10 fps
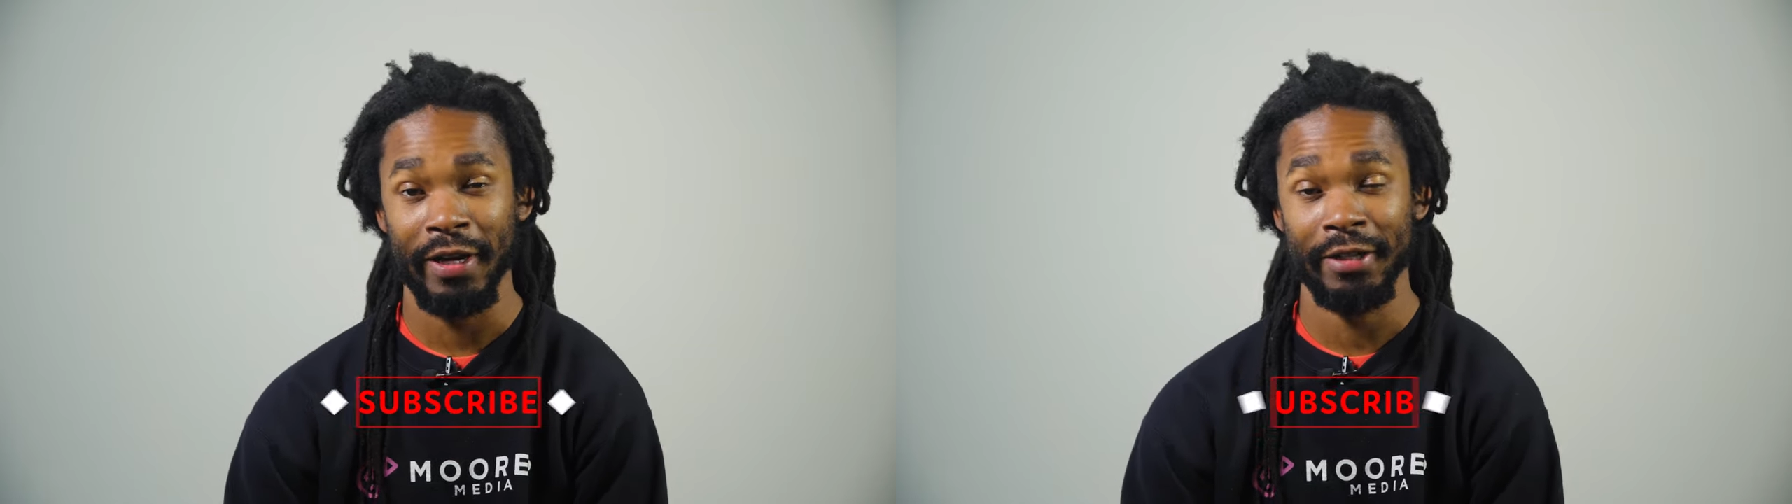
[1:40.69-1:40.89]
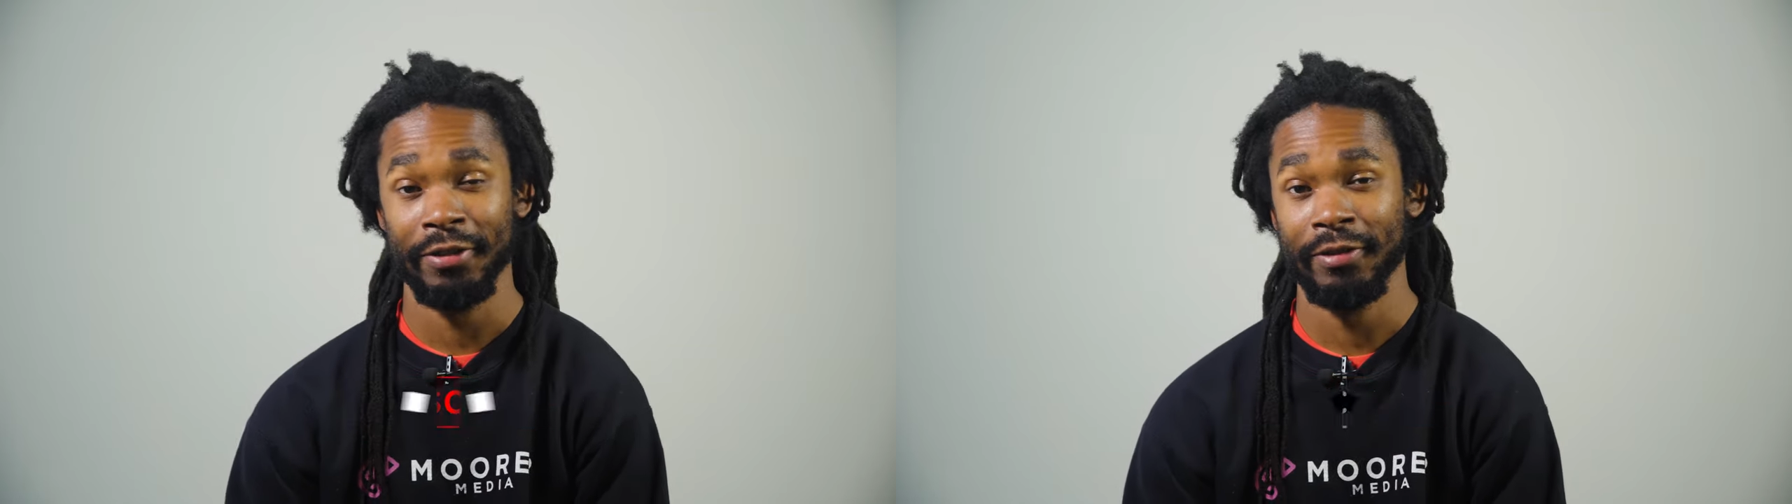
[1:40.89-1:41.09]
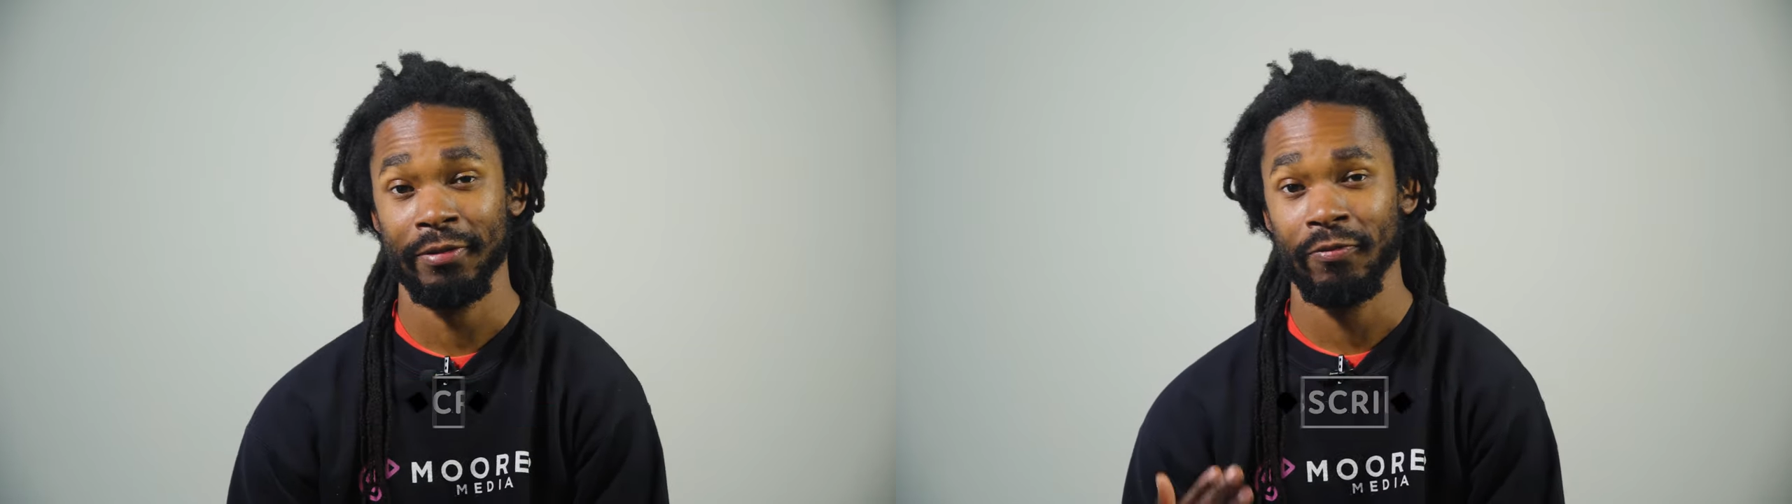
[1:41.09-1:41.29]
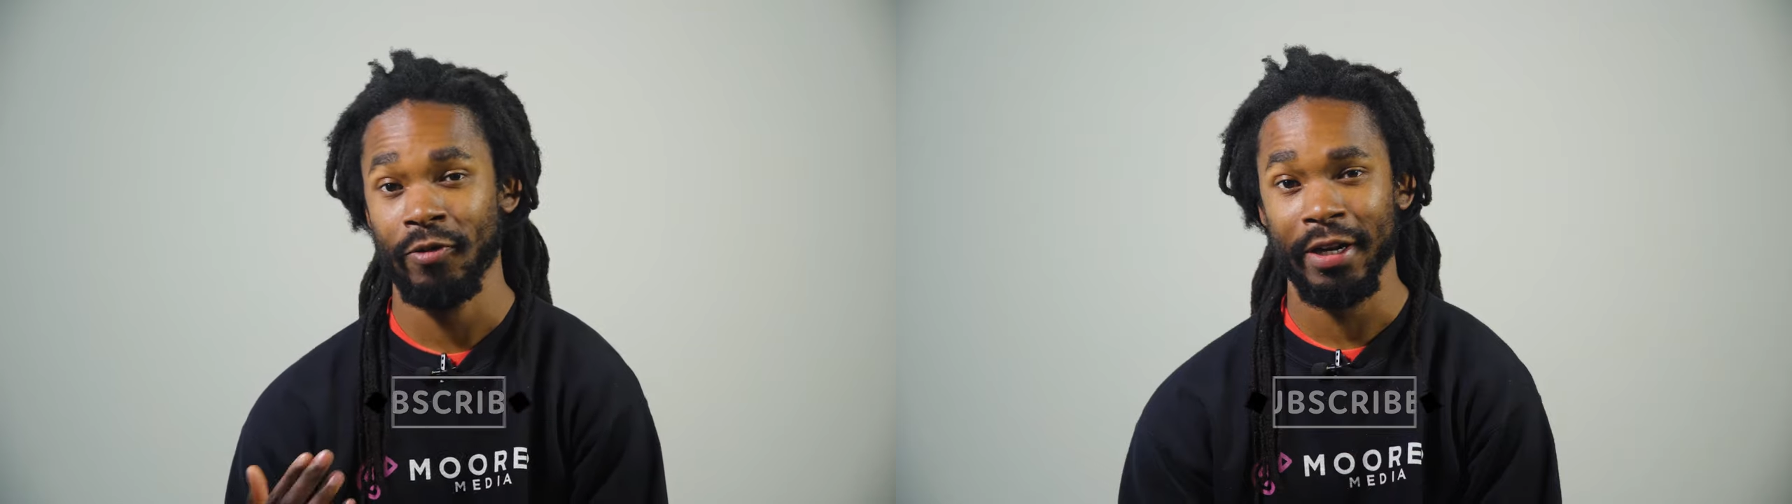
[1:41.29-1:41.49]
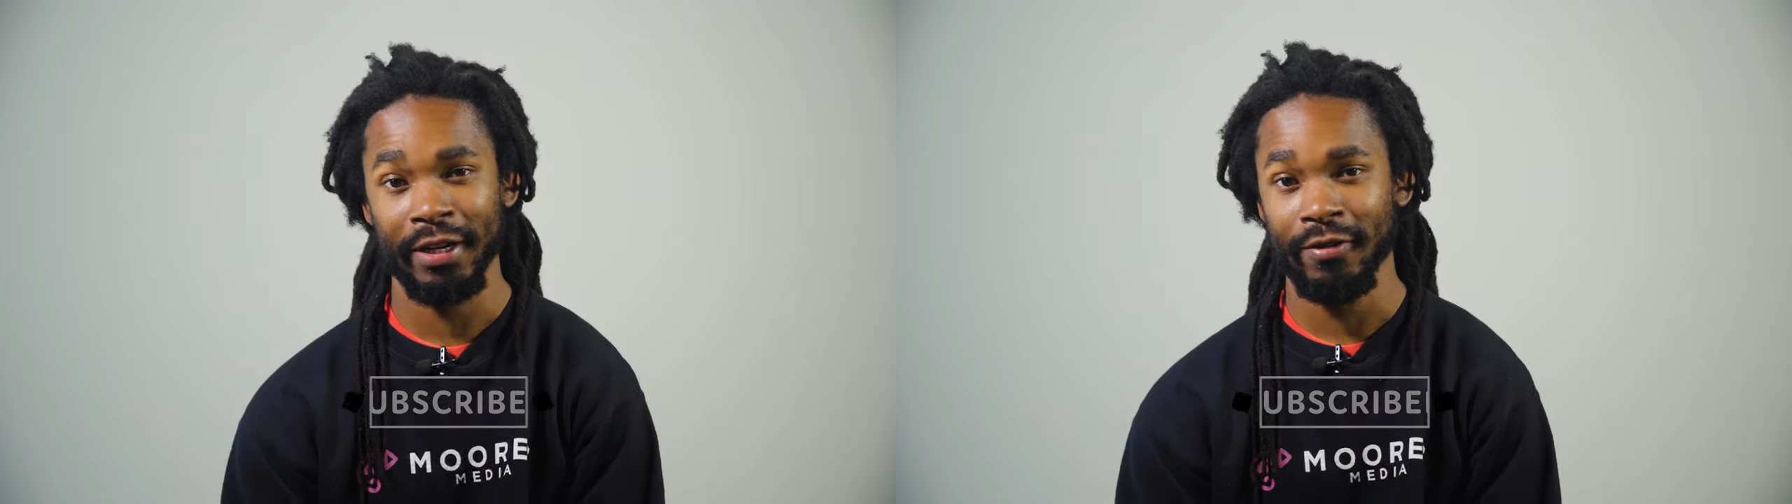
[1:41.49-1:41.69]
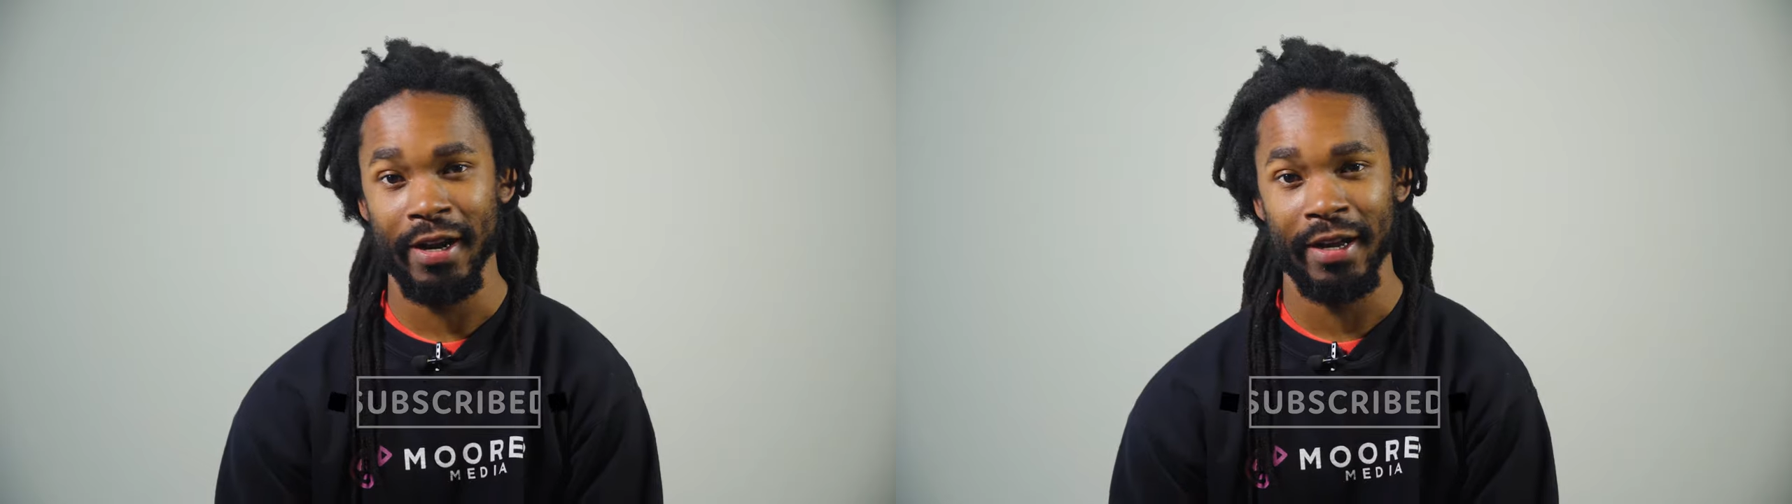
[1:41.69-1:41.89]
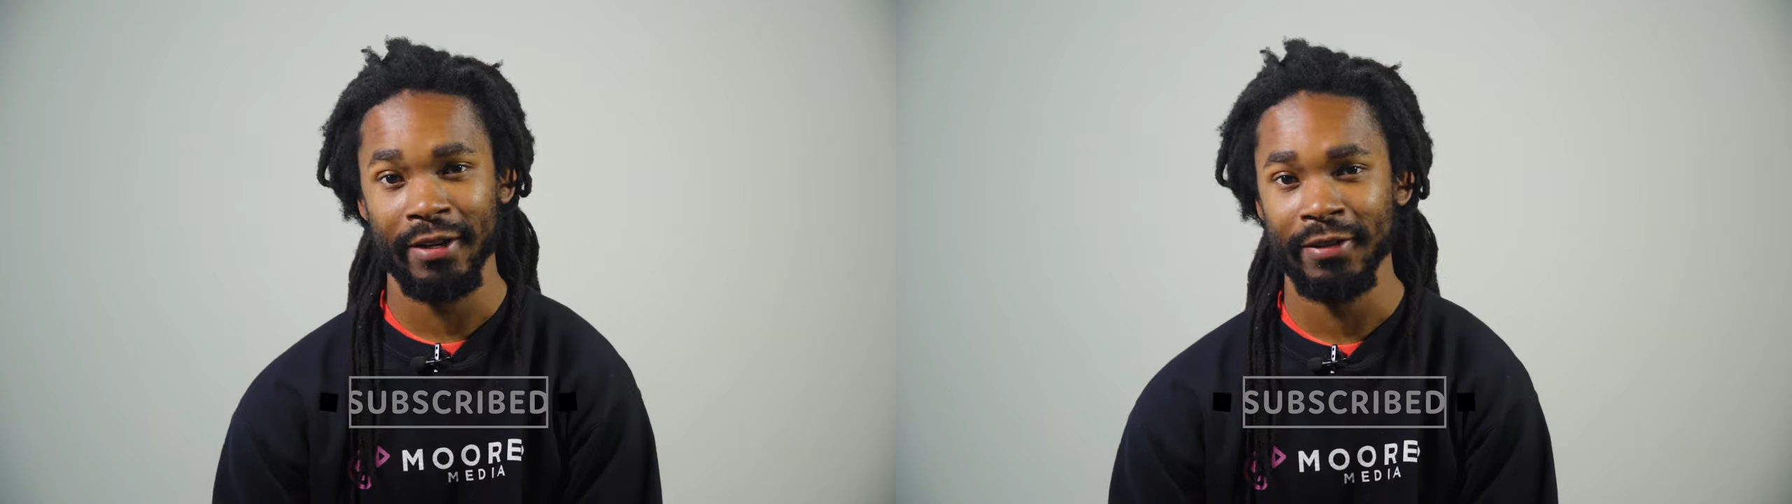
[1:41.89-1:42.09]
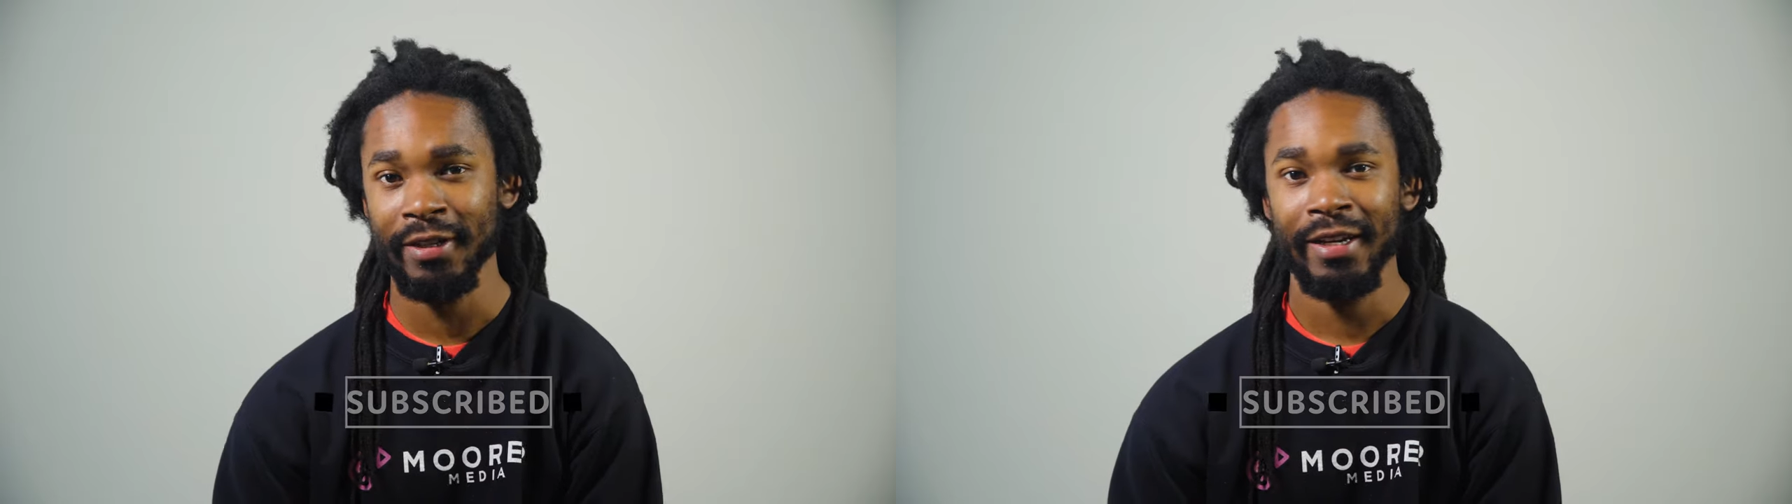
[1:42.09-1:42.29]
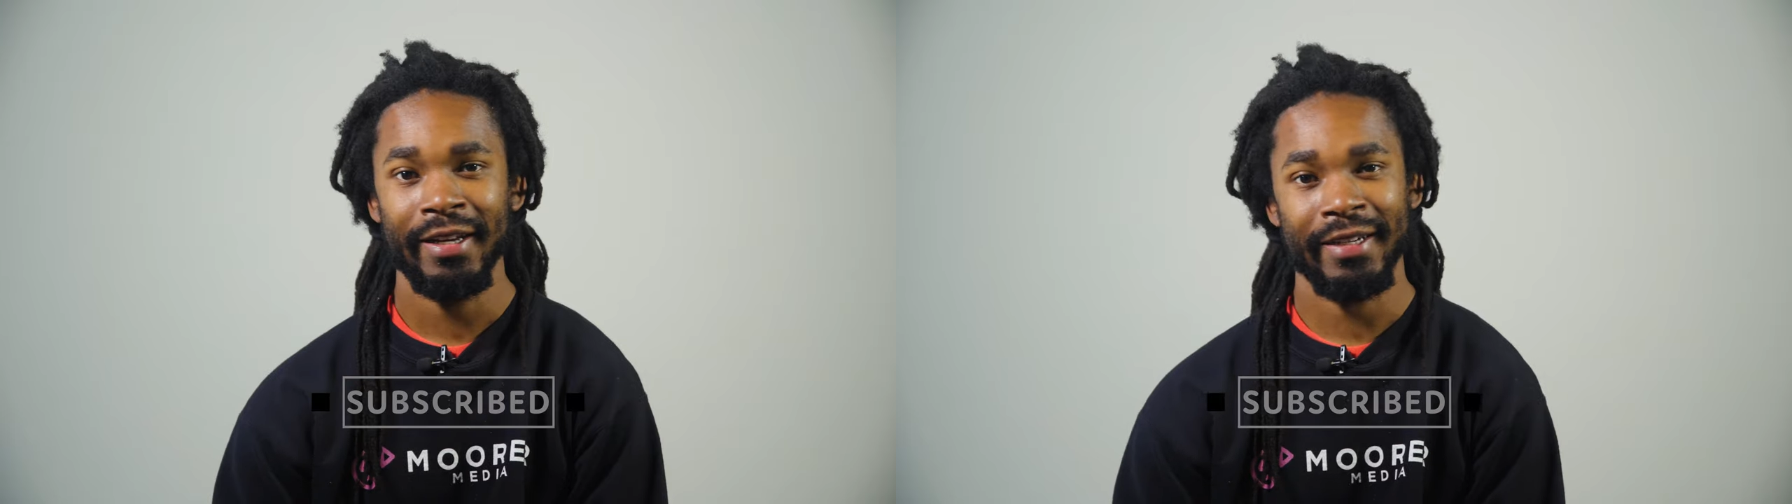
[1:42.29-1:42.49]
I've gotten used to running around